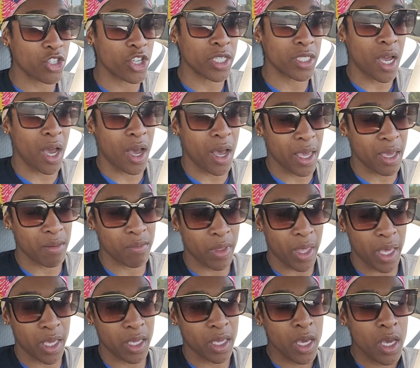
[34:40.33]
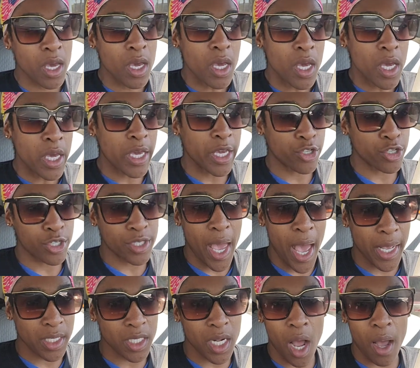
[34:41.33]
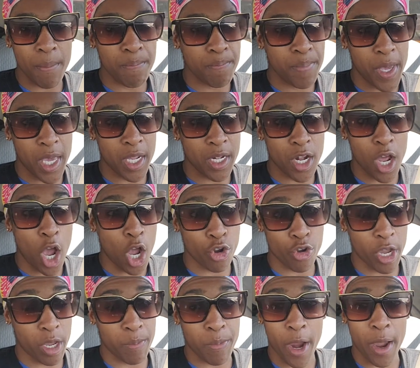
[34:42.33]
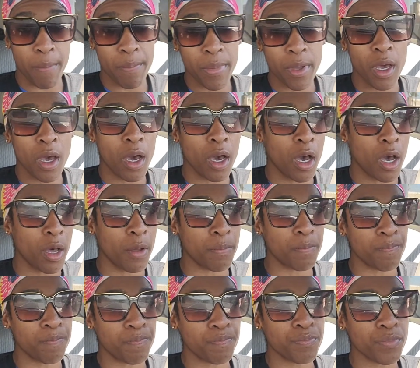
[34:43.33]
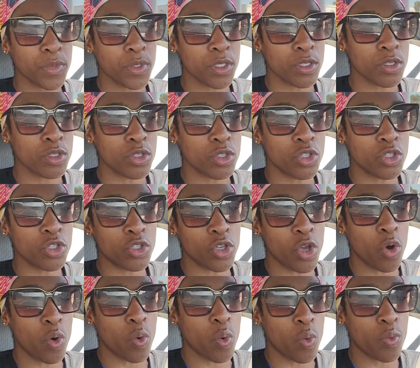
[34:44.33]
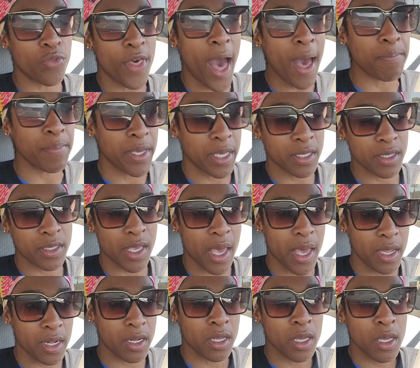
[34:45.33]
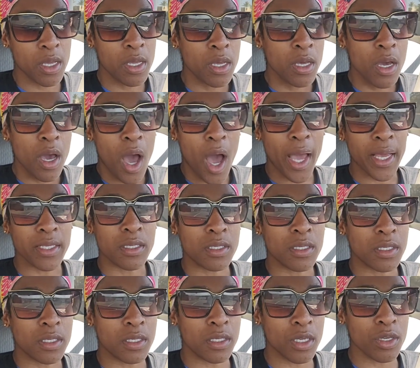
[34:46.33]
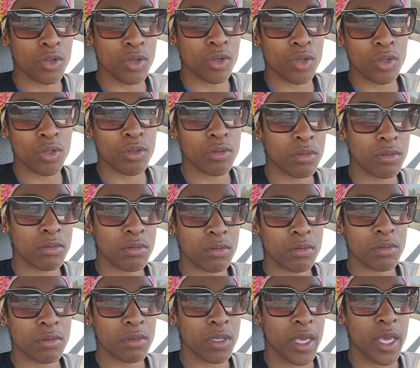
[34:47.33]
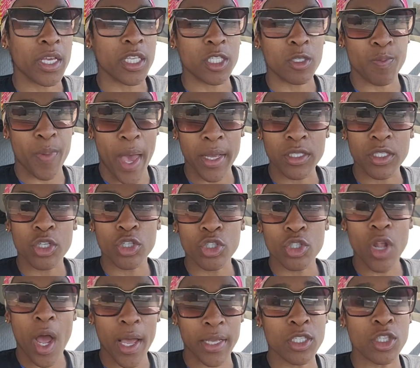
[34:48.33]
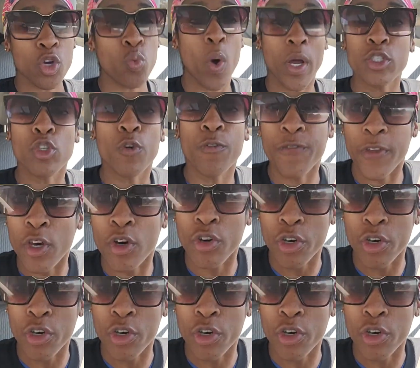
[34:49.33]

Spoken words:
time, like it just has not been a great prep. So that being said, I still I still want to feel